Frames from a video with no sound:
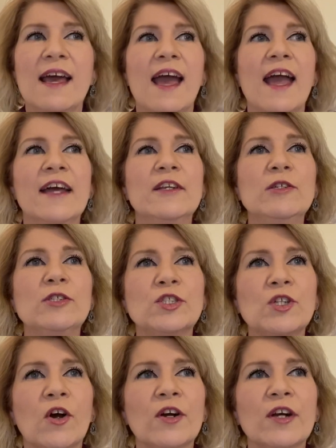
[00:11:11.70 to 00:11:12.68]
and you
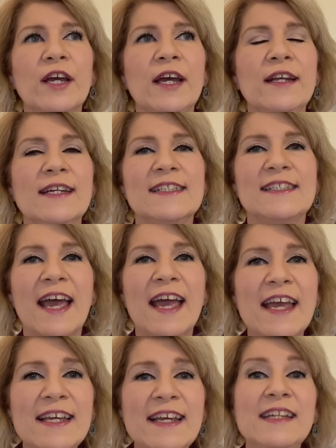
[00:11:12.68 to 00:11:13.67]
started
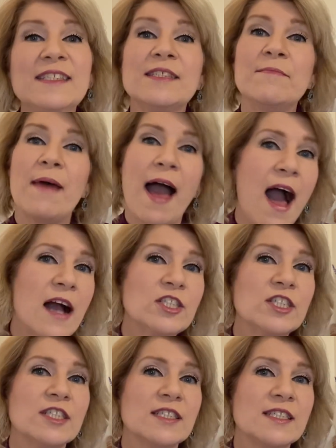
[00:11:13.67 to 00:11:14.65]
taking some
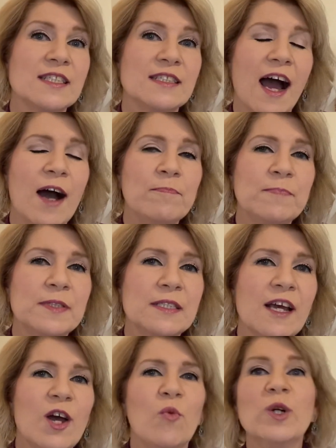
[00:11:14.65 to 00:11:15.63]
action
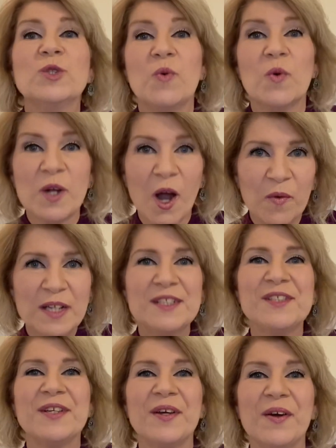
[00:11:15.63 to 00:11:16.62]
steps, which we'll go
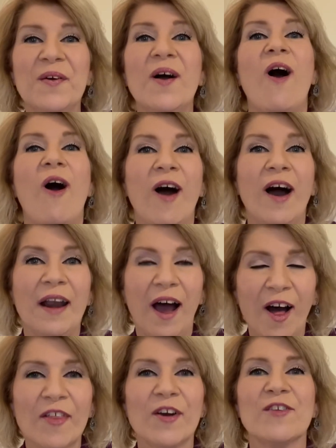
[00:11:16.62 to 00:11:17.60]
into on
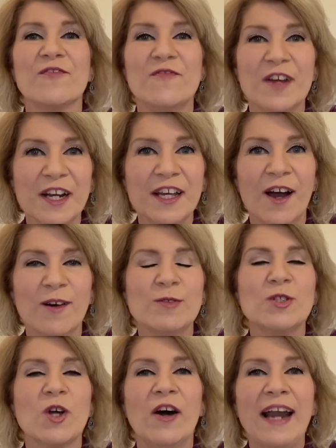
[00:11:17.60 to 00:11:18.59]
other
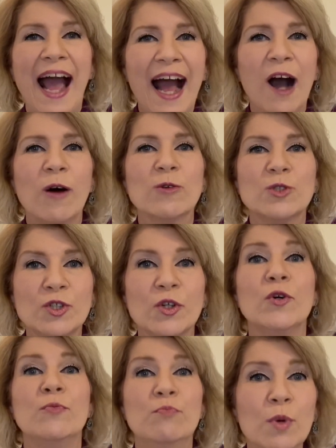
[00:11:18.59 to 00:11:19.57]
videos on how
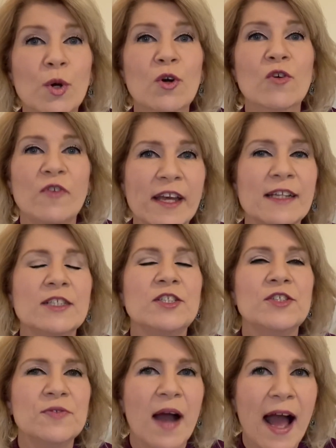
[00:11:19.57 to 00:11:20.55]
to move
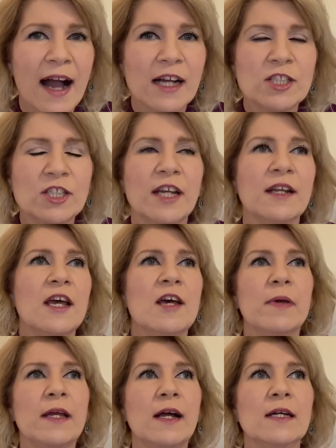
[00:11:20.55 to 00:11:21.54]
into action,
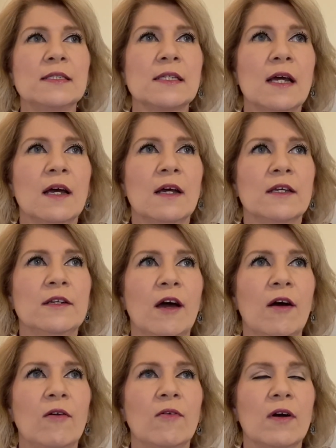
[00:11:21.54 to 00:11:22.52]
because, you
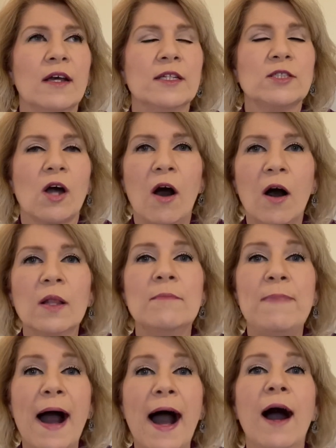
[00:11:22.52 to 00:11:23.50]
know, it's all
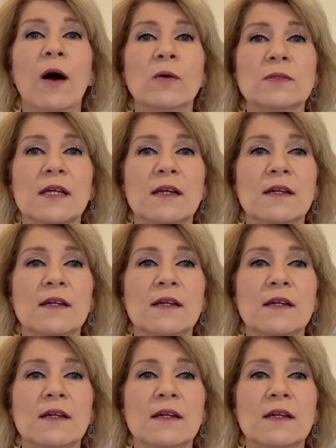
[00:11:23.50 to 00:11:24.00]
about